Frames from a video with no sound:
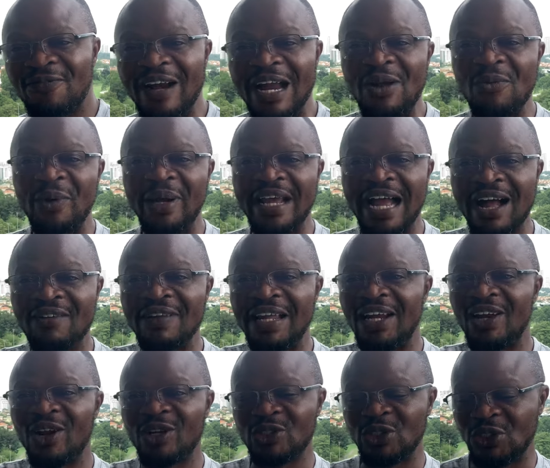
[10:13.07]
friend, we have a
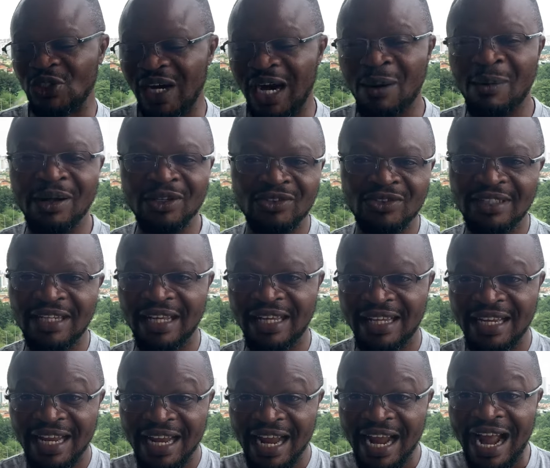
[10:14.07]
lot to talk about today.
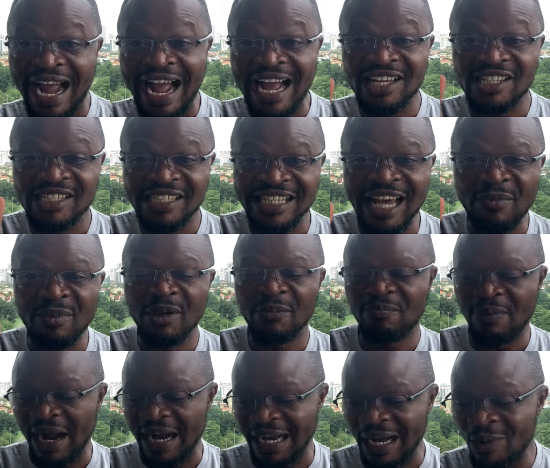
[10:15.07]
I shall be
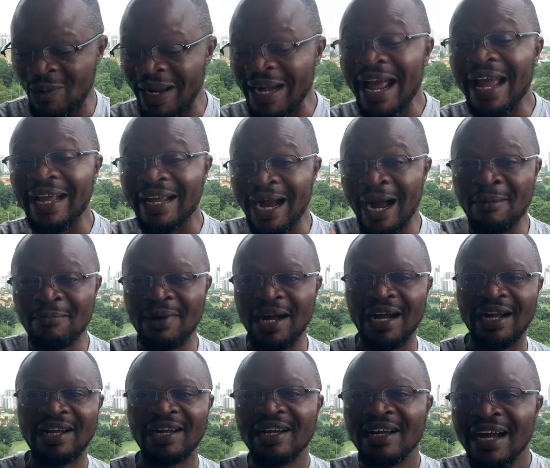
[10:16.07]
back. And when I come
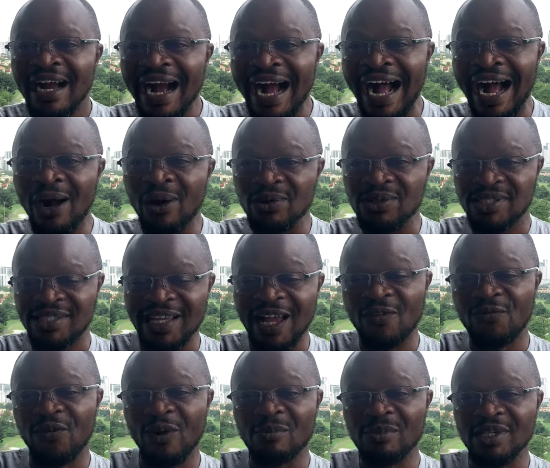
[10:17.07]
back, I will
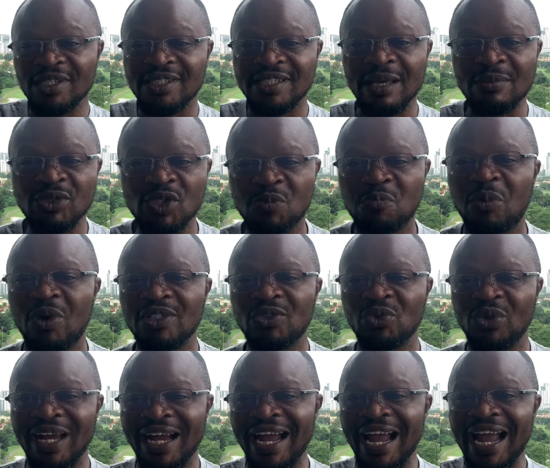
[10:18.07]
start from this same spot
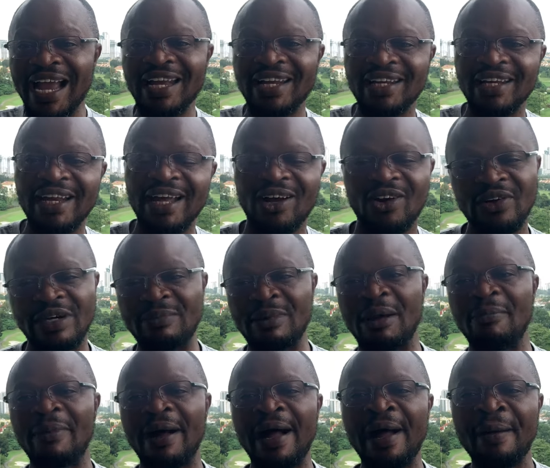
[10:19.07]
we are ending now.
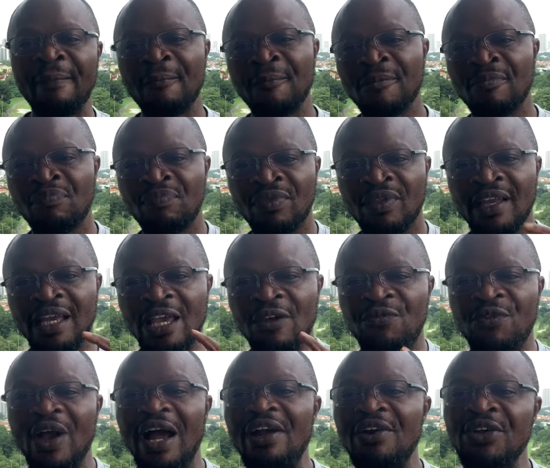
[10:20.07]
Remember,
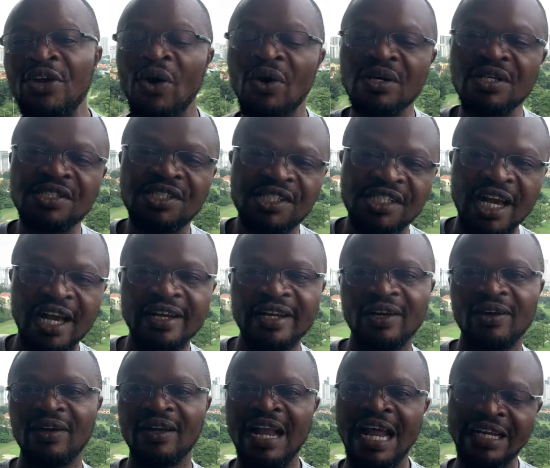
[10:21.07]
if you are new on this
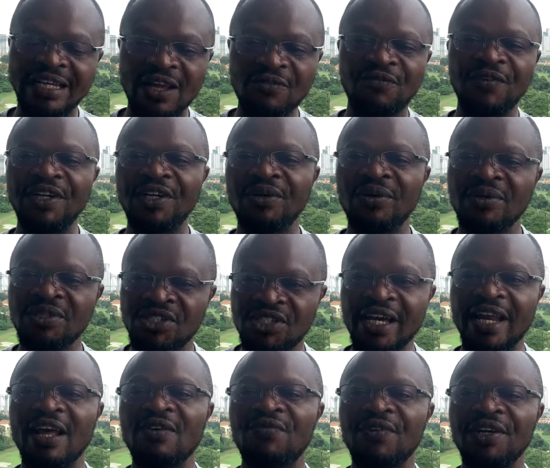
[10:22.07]
channel, like the video,
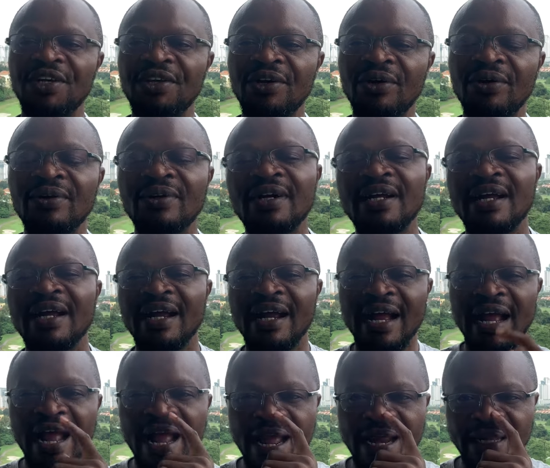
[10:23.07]
share the video,
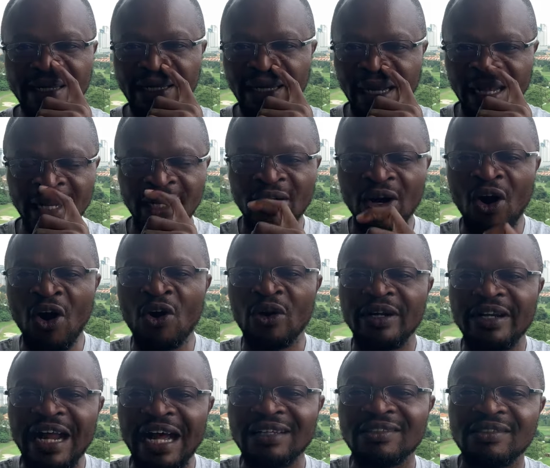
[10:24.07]
and click
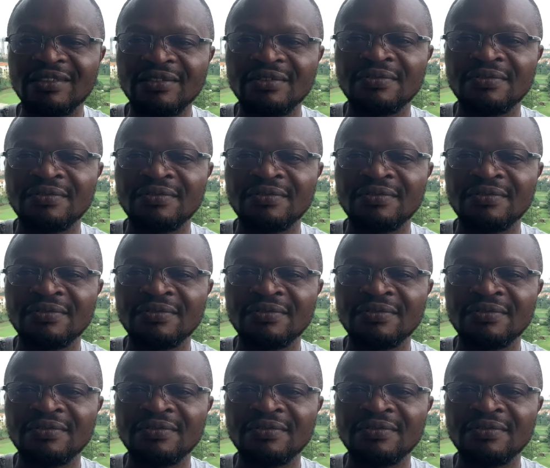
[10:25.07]
on that